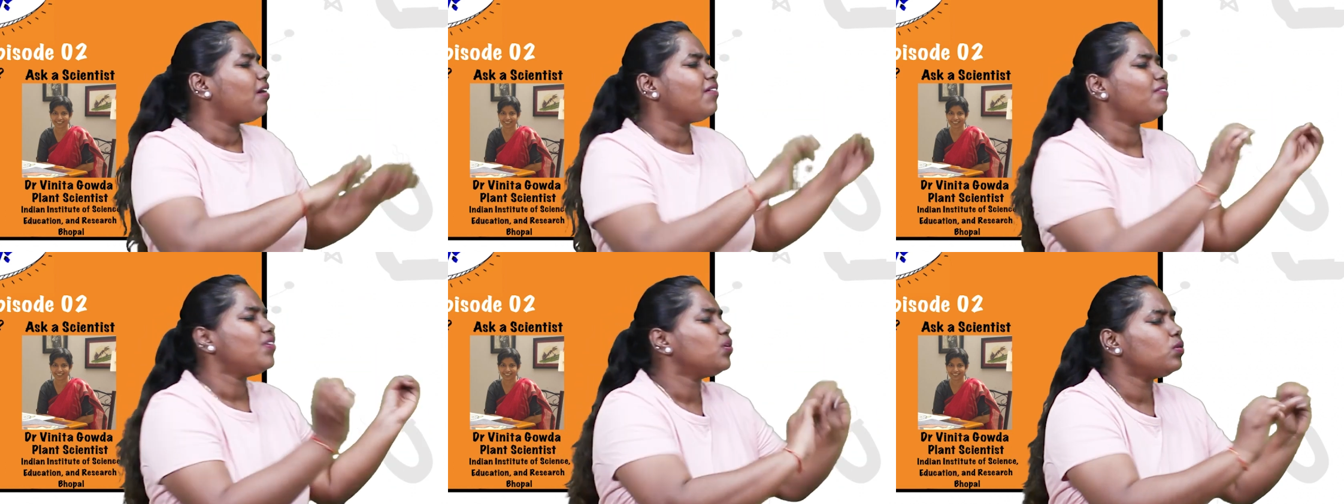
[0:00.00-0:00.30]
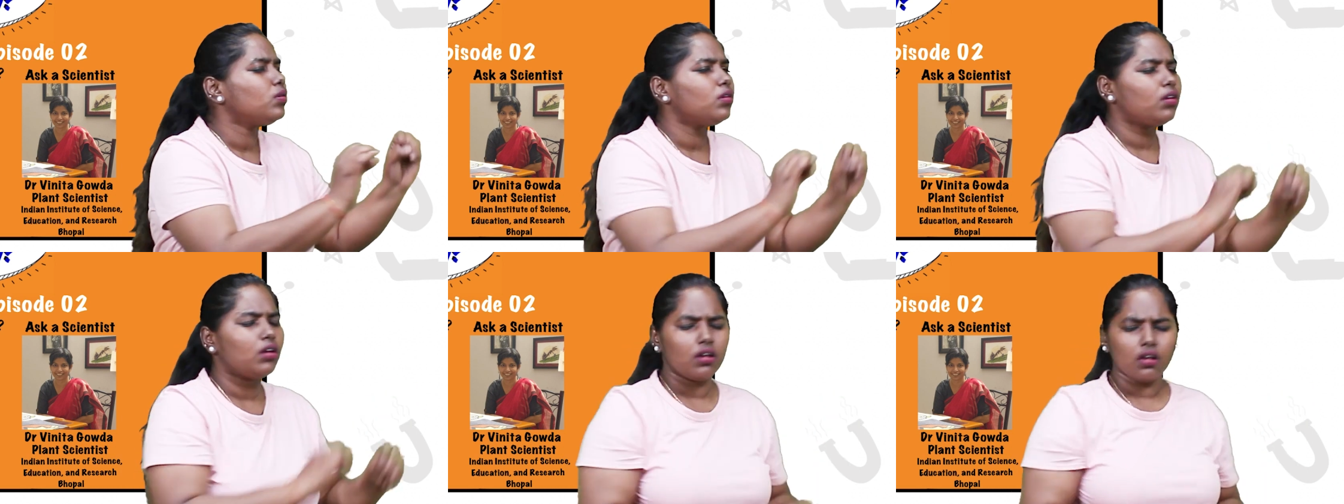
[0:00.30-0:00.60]
then
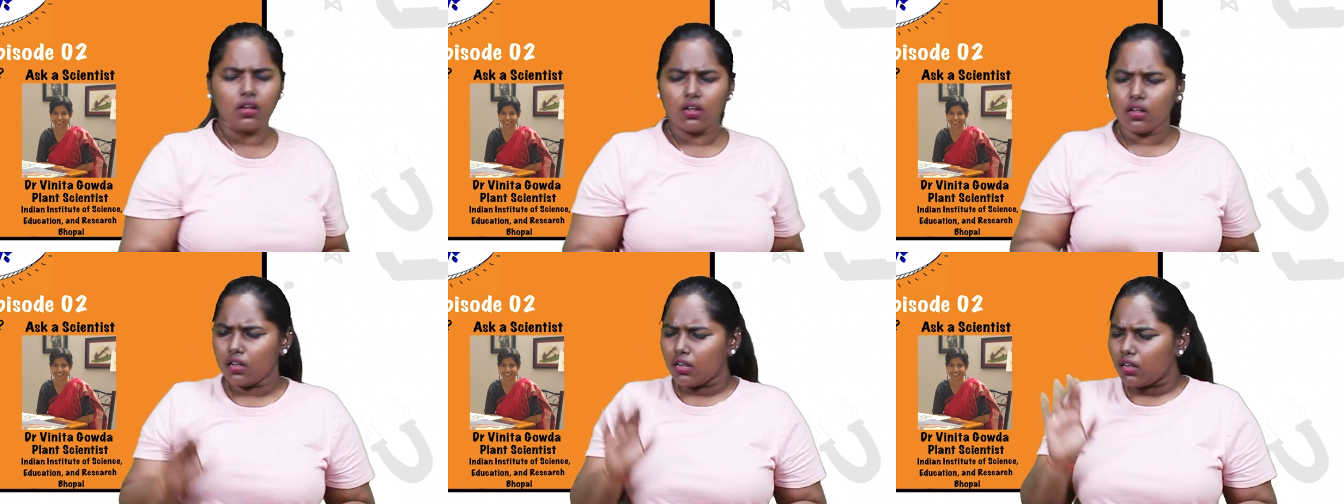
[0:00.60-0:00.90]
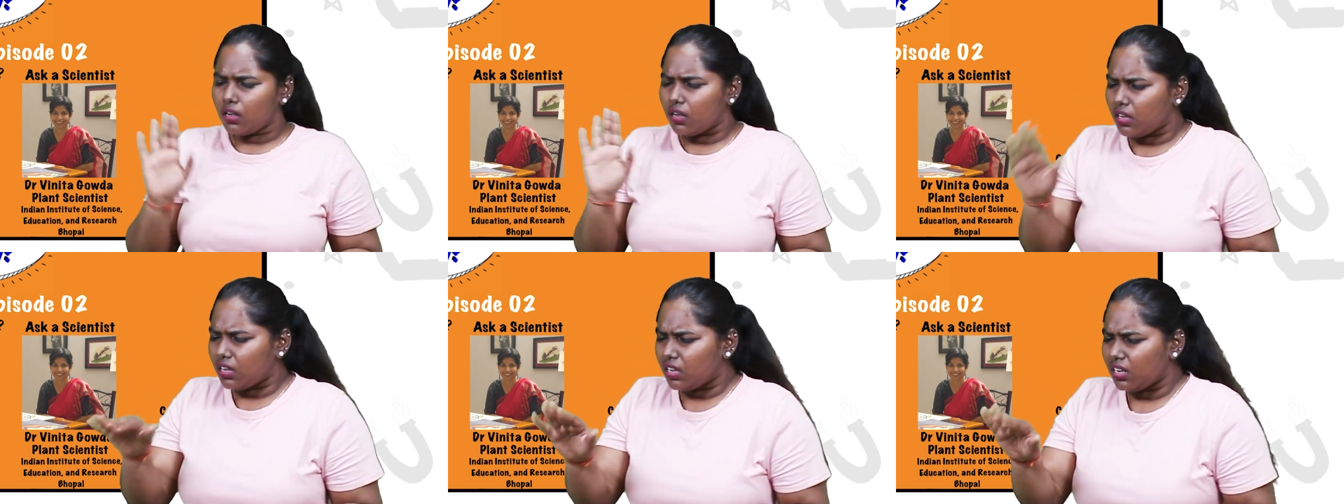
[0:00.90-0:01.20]
why should
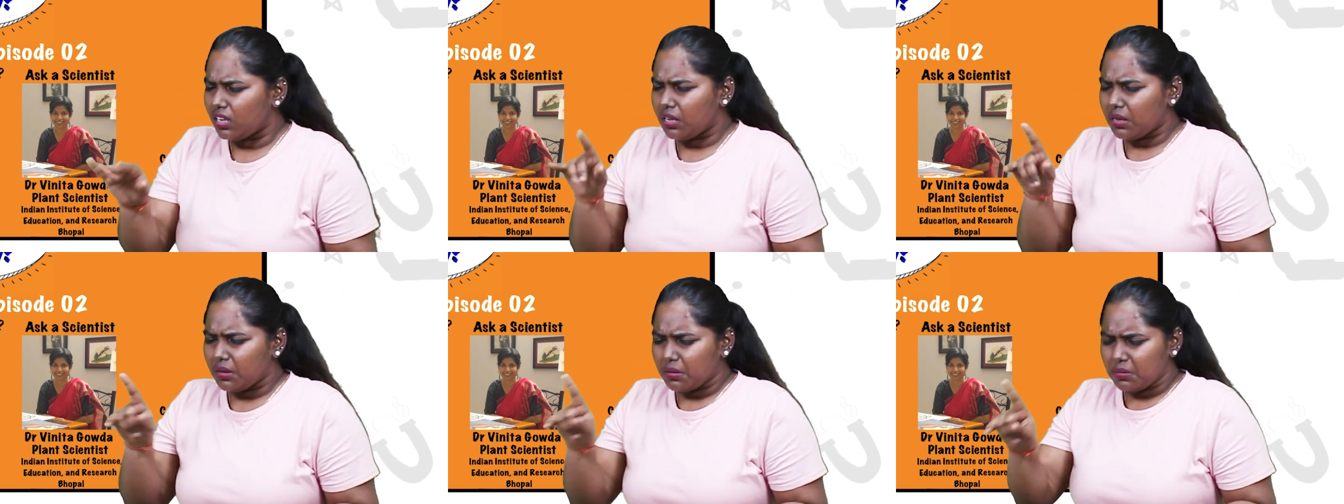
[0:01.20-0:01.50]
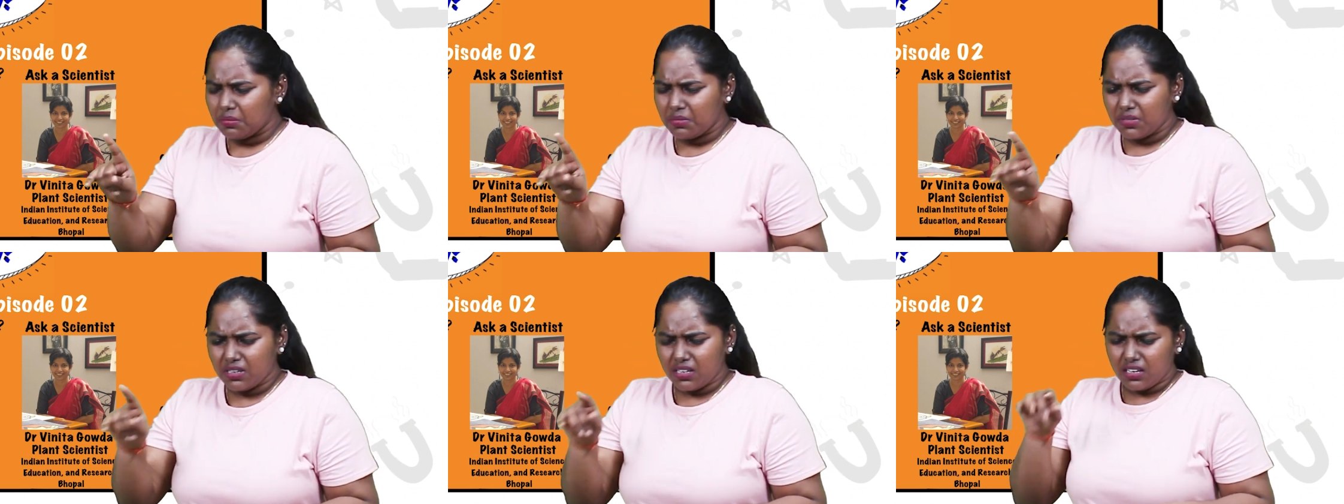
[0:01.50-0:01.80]
trees keep
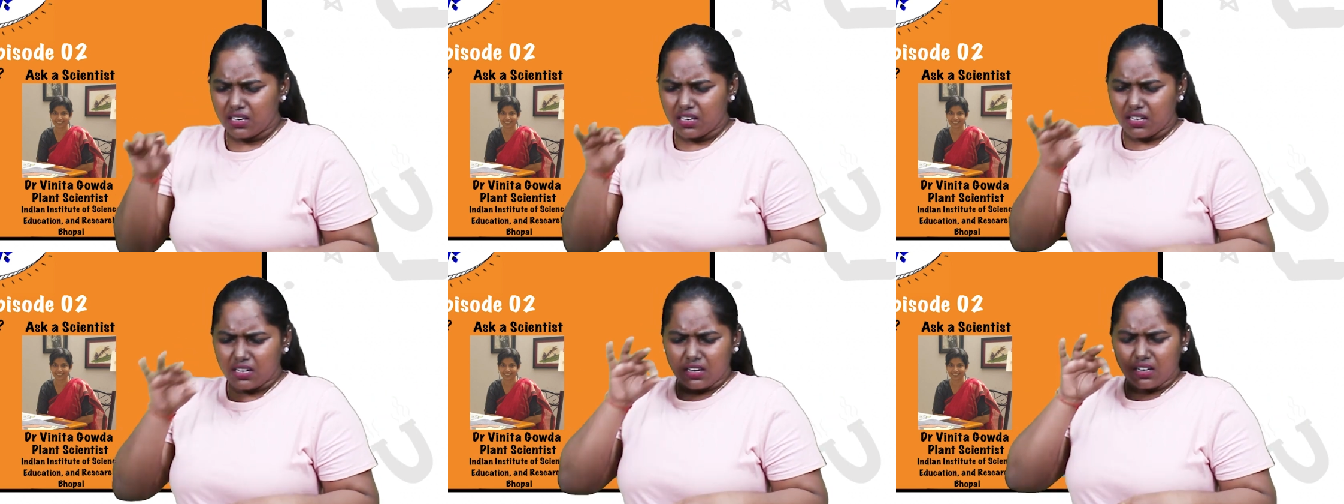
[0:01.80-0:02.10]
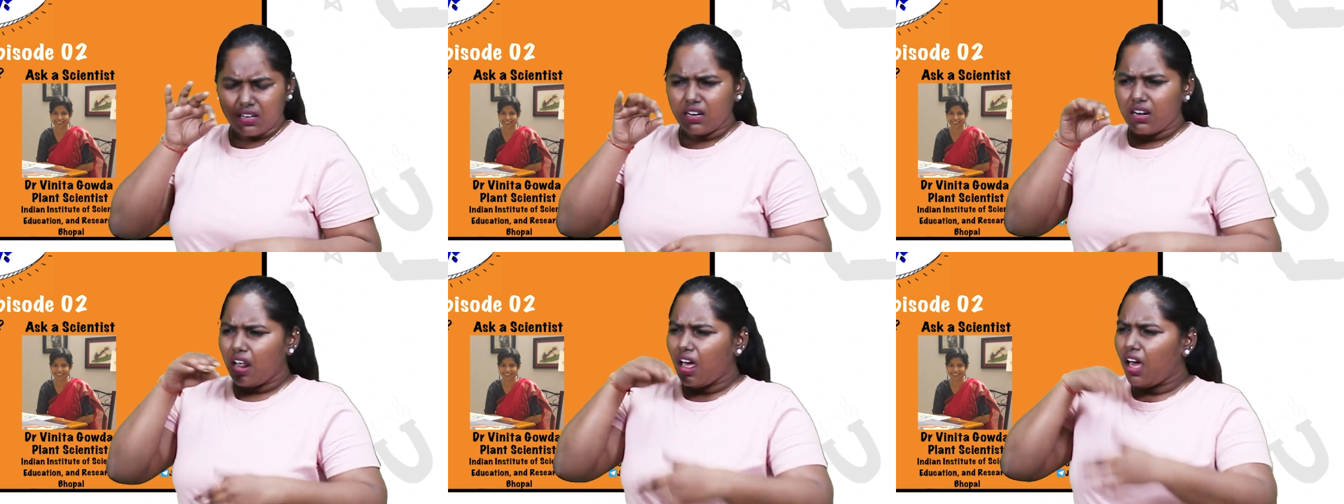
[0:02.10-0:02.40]
growing in
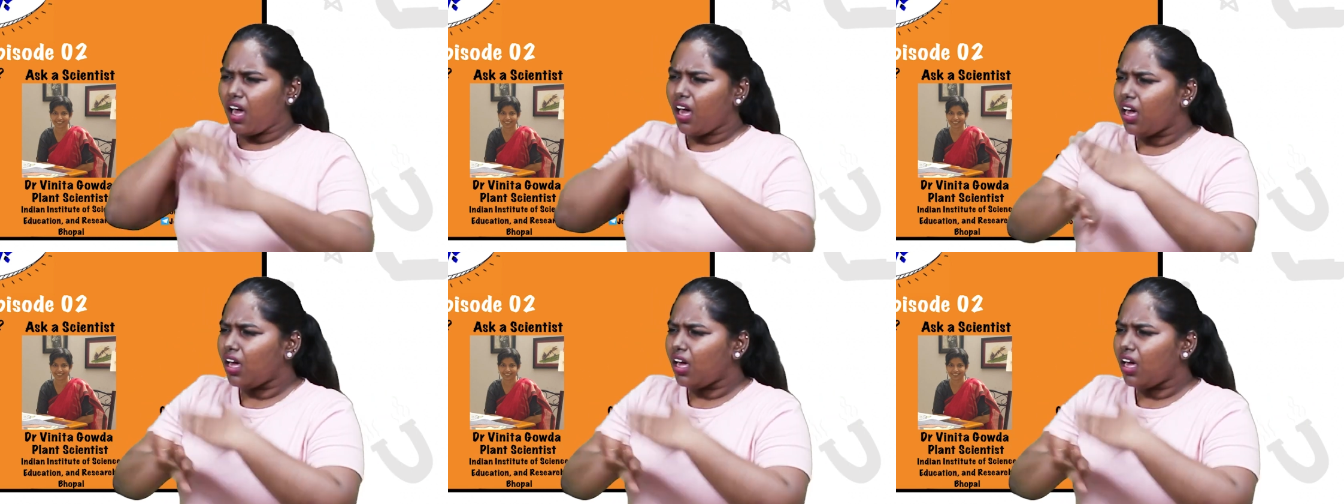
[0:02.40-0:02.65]
height?